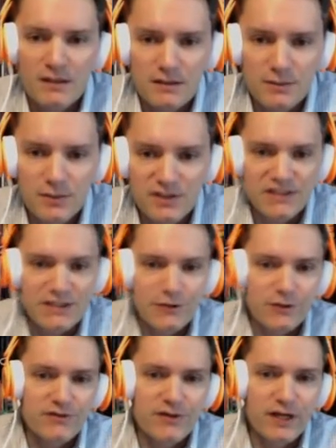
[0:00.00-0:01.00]
Musketeer
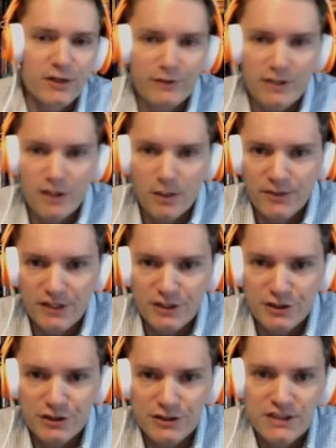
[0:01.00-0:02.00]
and the Valkyrie
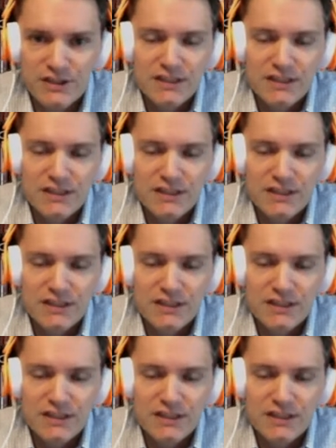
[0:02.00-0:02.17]
combination.